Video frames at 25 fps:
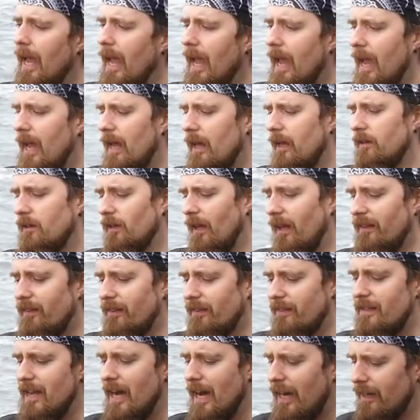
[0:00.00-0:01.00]
and
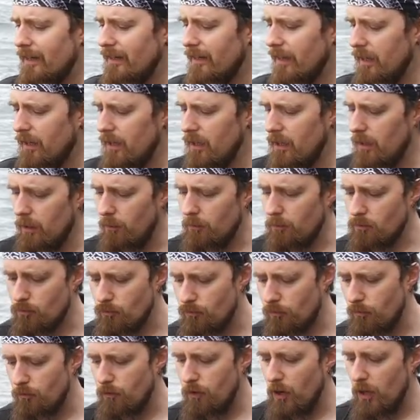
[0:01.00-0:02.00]
it's done in a
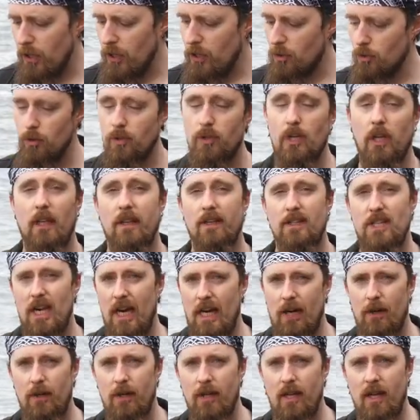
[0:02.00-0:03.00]
very
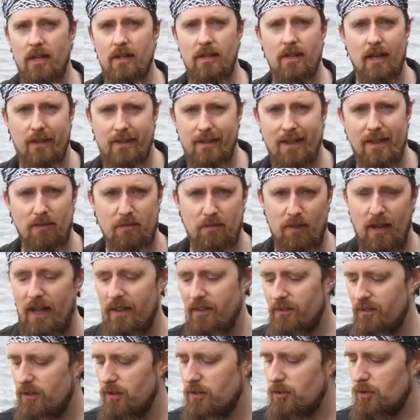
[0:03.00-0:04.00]
utilitarian, nothing
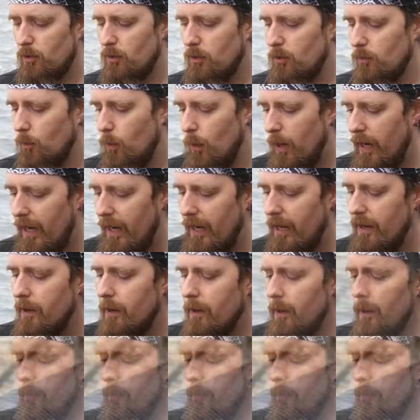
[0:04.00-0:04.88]
fancy sort of way.